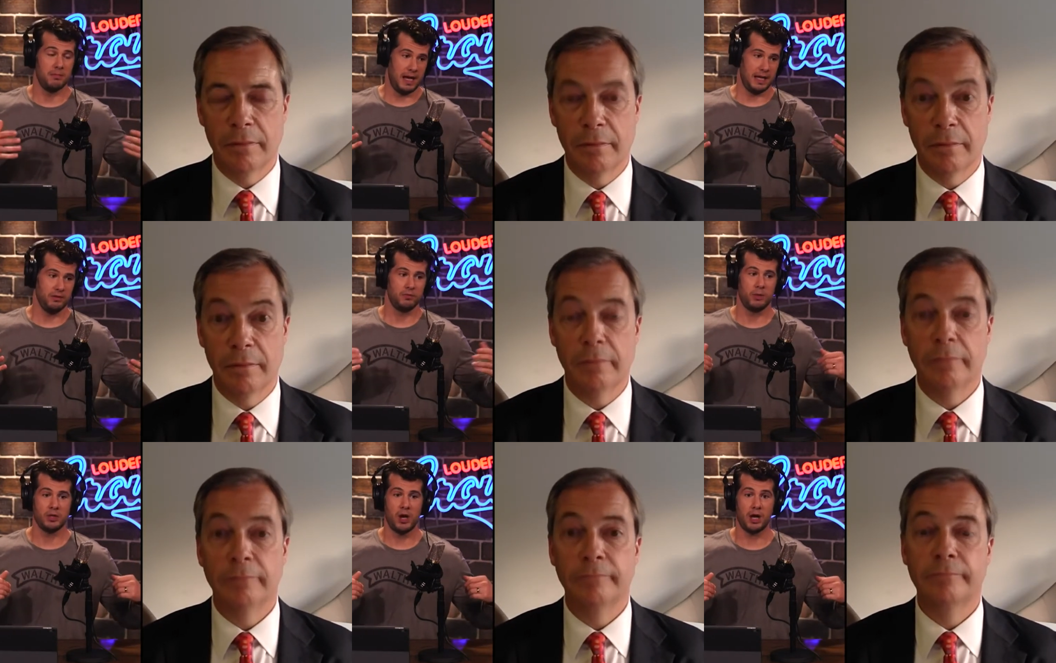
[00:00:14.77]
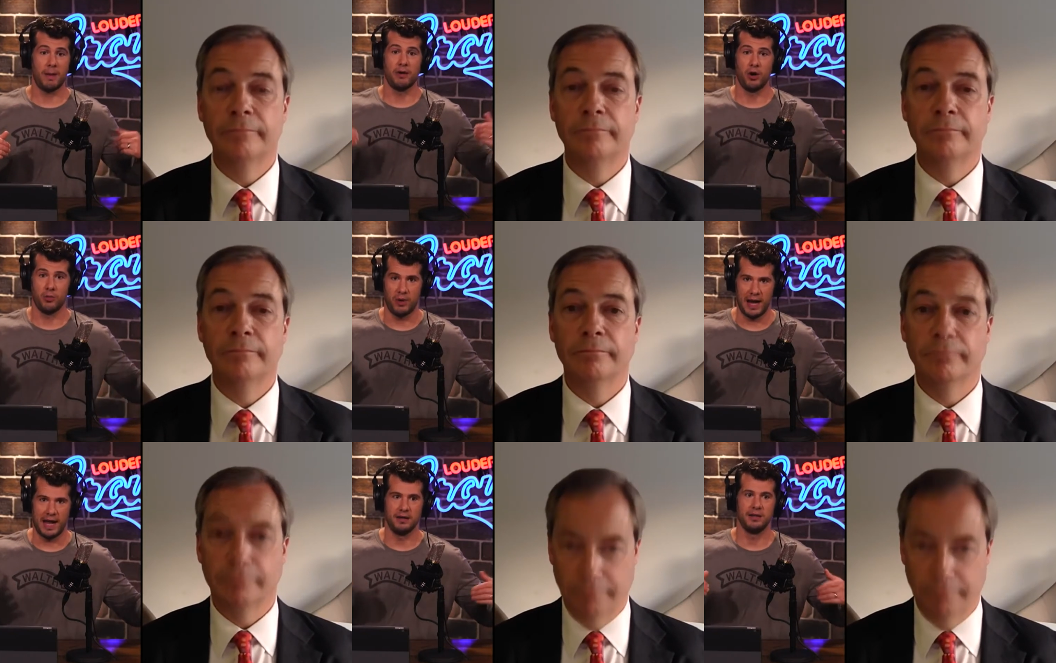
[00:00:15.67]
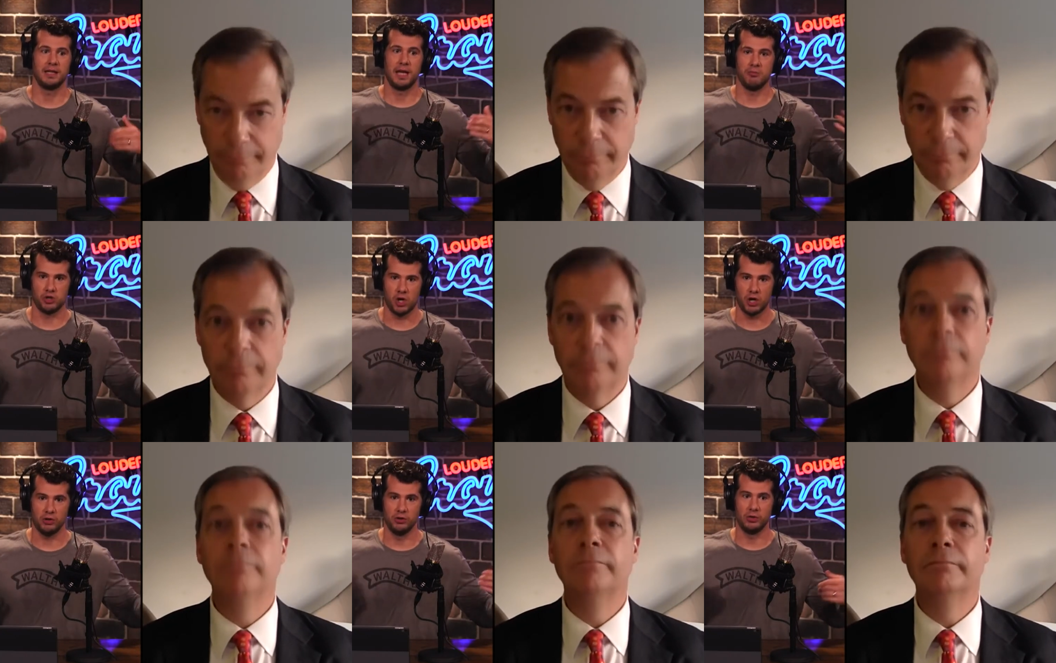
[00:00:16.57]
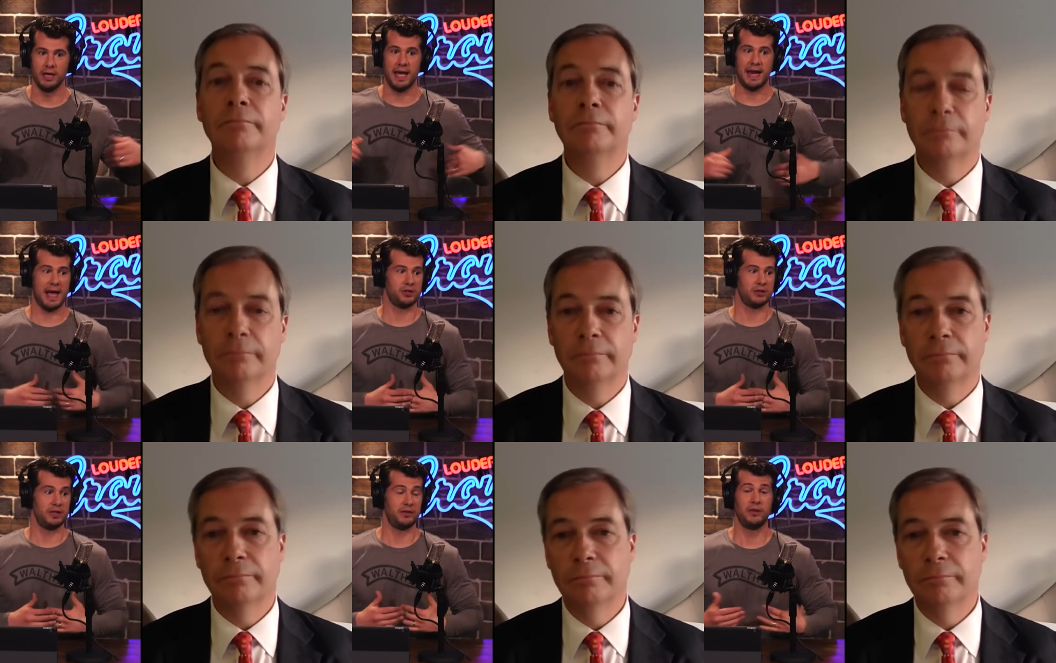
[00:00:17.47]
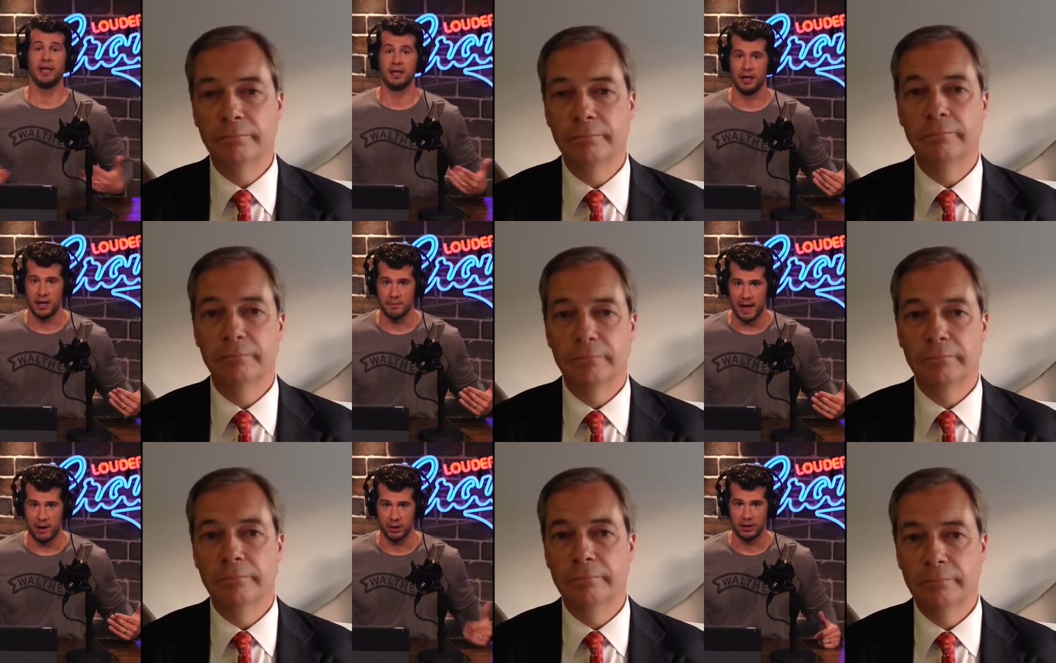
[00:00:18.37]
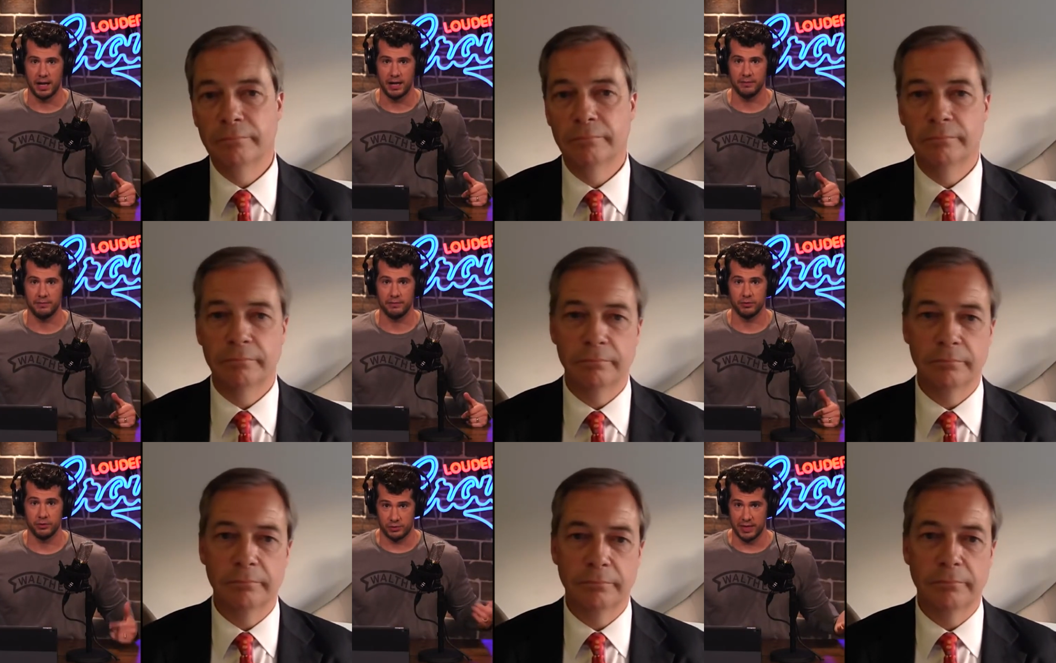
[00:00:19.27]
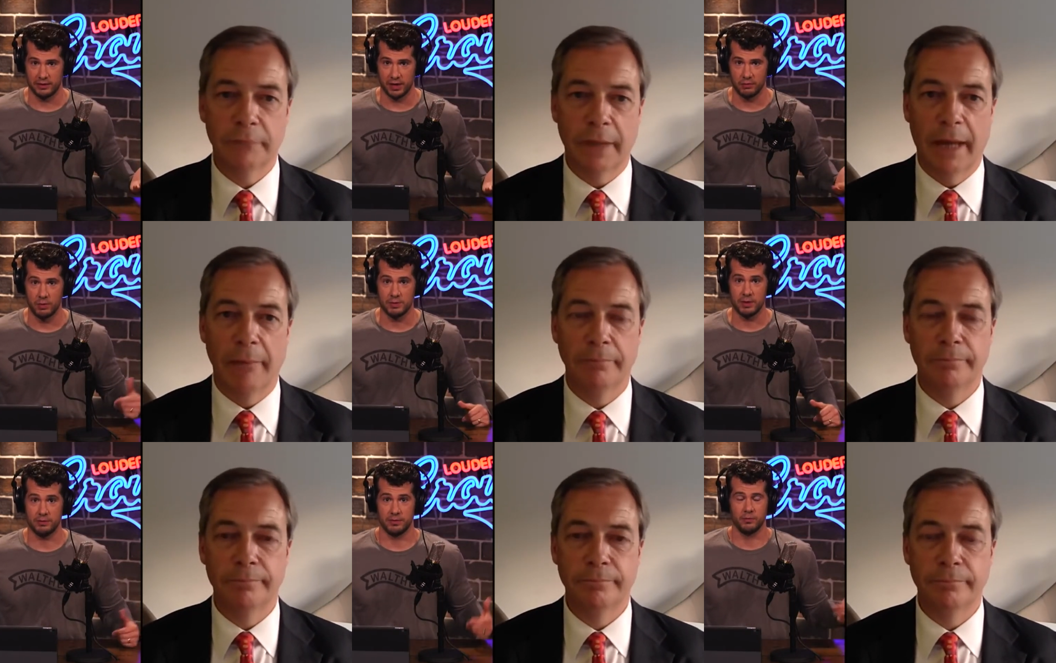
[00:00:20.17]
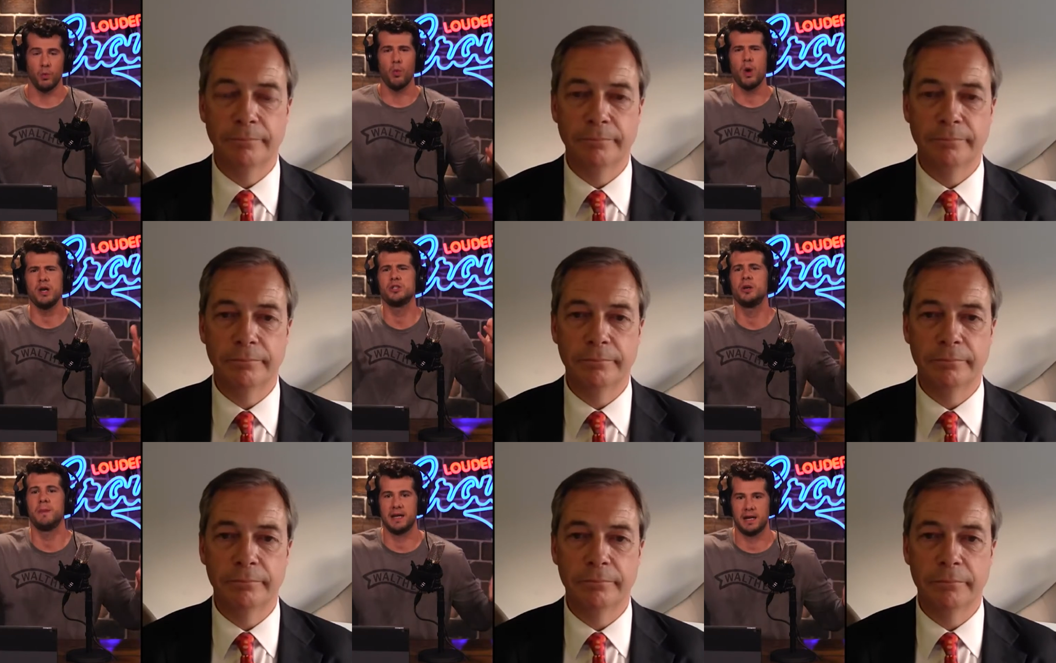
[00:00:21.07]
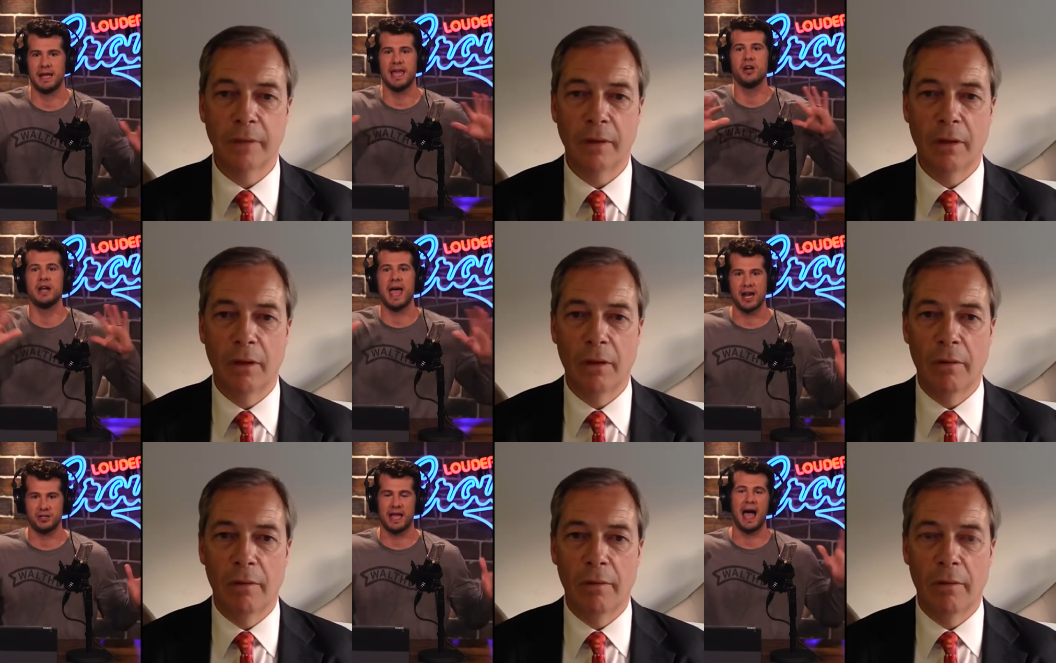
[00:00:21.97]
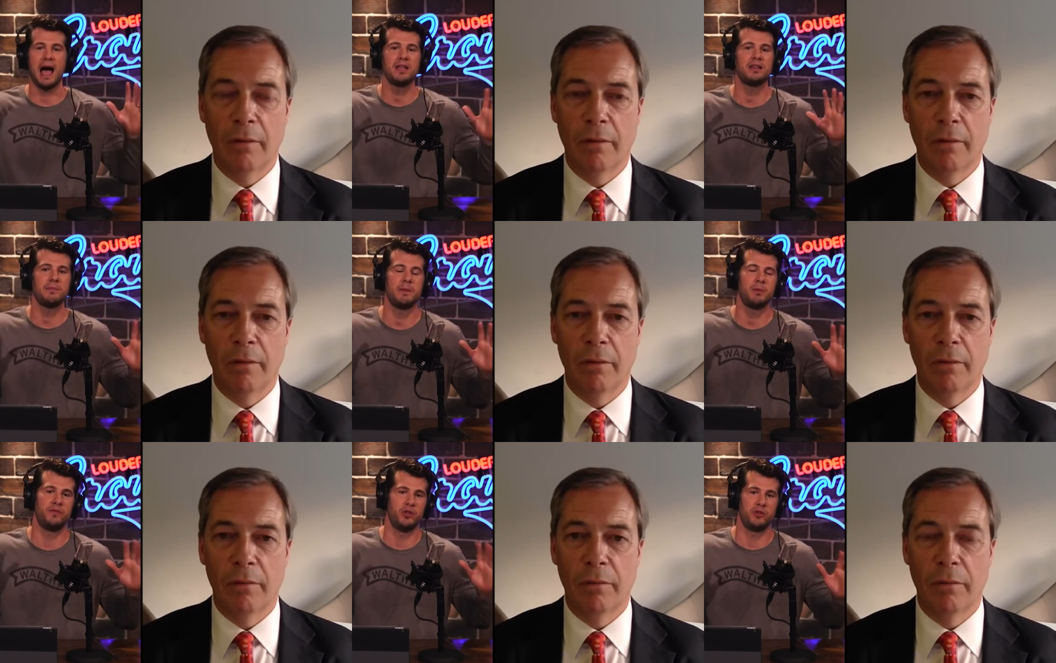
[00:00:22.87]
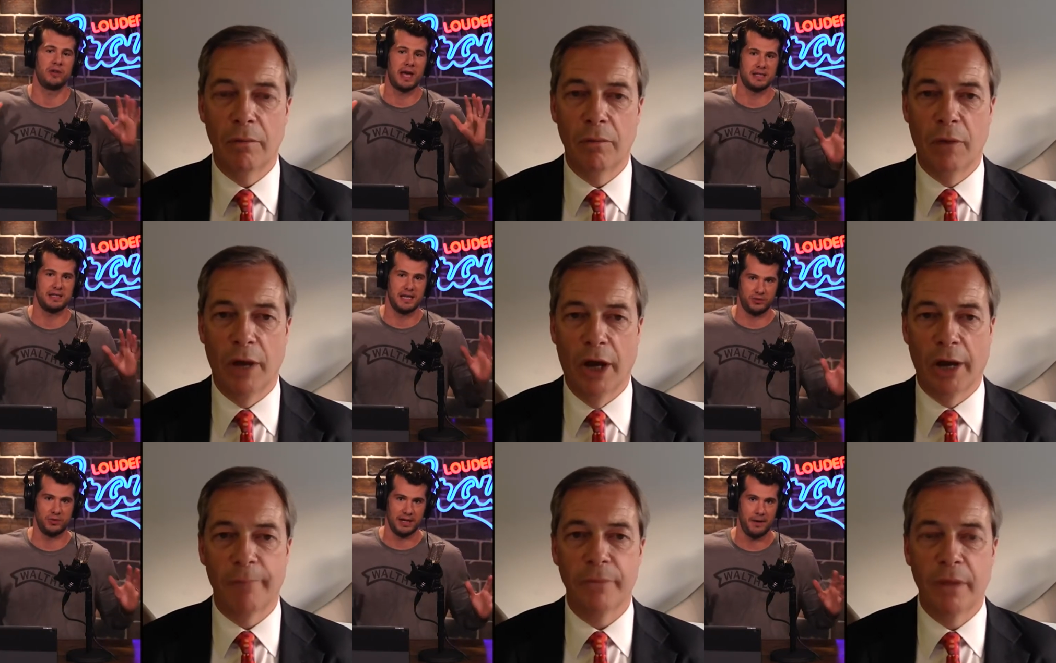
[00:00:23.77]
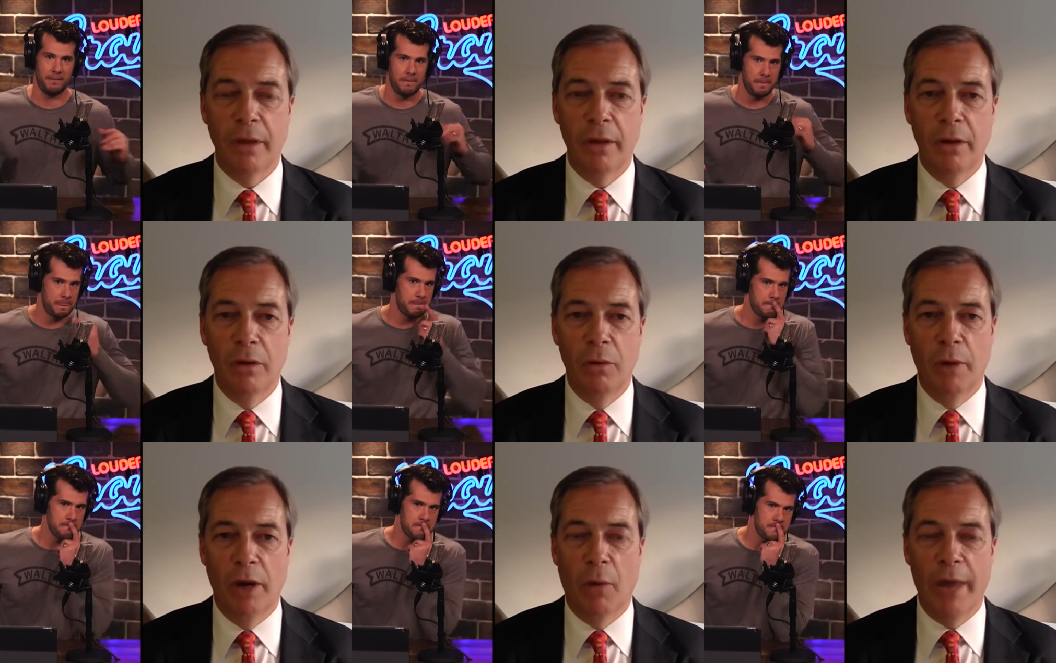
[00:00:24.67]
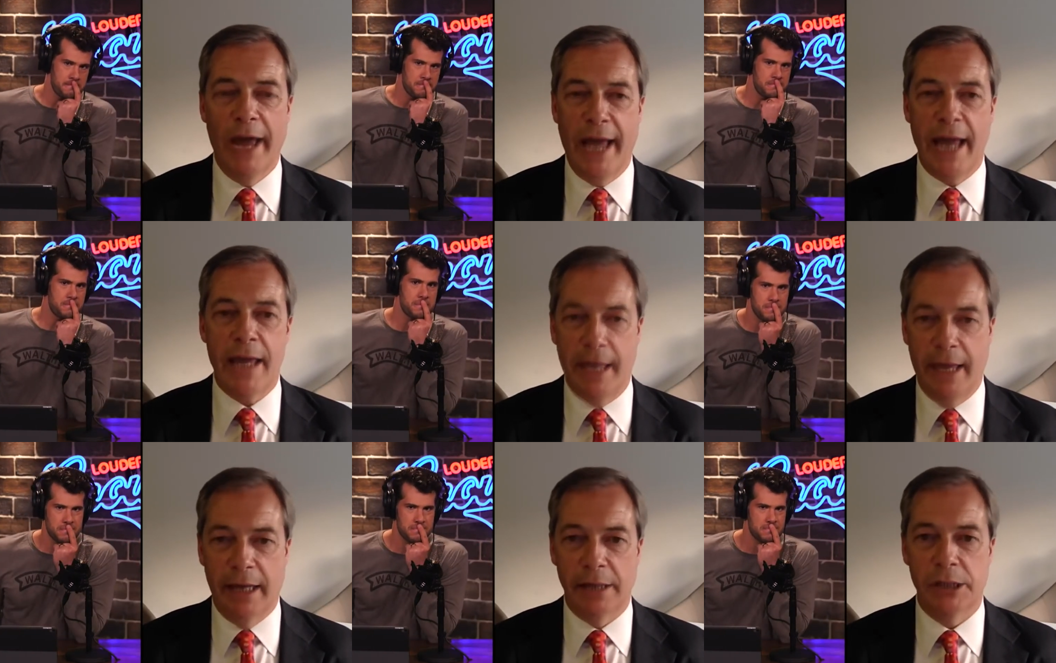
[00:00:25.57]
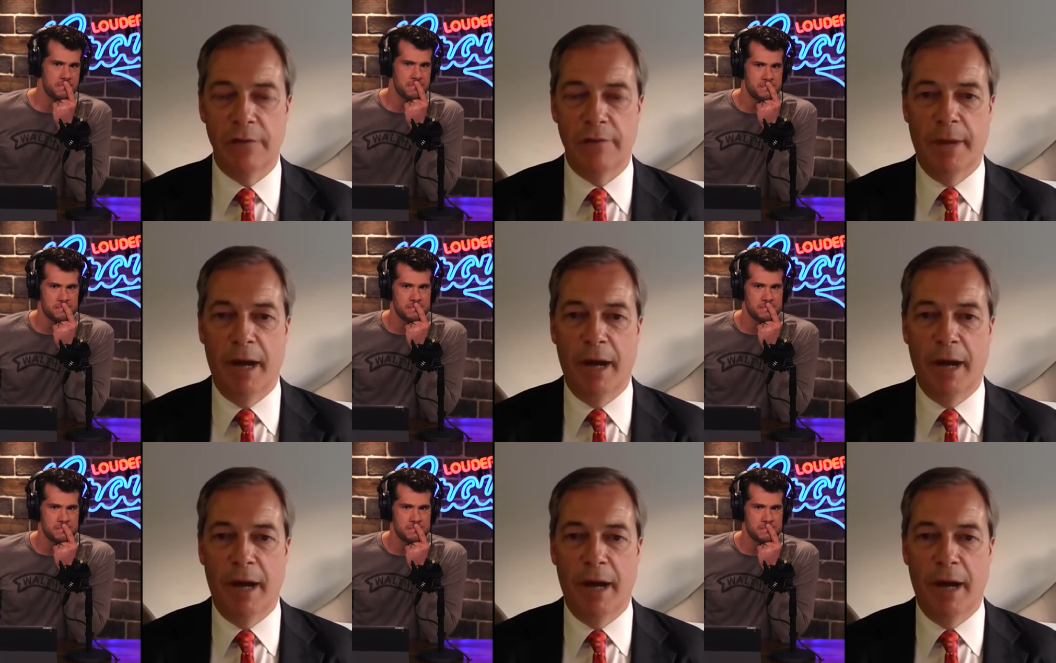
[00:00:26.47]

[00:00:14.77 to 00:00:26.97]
Speaker 1: mine, where we talk about Iran, Kim Jong-un, and actually seeing power through strength here. When what is your opinion on that internationally? How do you think people view the United States right now?
Speaker 2: Well, look, we had 8 years of